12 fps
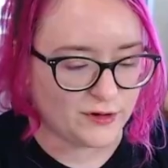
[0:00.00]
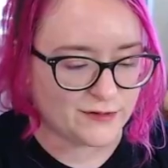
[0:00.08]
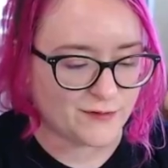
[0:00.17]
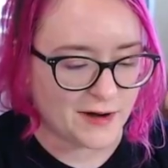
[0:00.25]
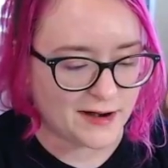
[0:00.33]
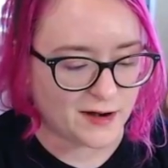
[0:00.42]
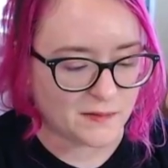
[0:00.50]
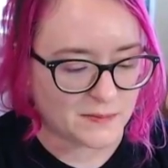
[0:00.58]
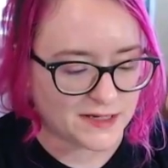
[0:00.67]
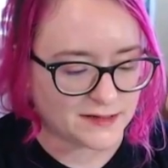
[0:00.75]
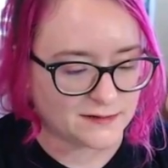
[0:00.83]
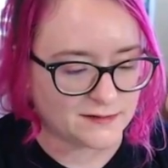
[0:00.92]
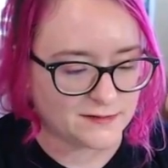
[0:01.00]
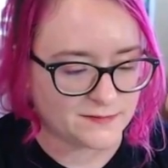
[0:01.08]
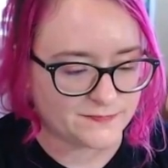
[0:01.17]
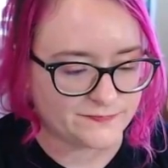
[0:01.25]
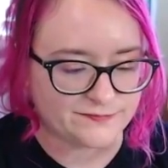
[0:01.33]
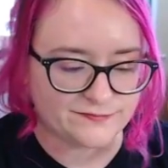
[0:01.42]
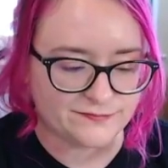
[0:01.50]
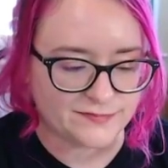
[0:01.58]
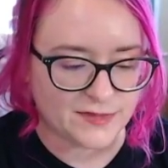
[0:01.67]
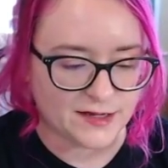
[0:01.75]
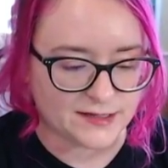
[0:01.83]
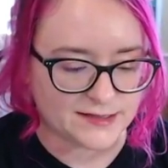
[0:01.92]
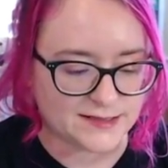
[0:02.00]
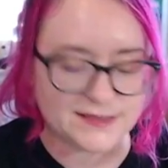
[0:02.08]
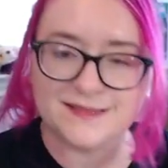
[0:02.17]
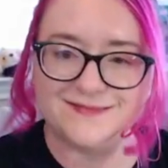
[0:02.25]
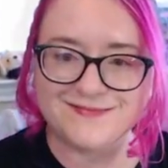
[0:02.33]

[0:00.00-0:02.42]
environment. Nice.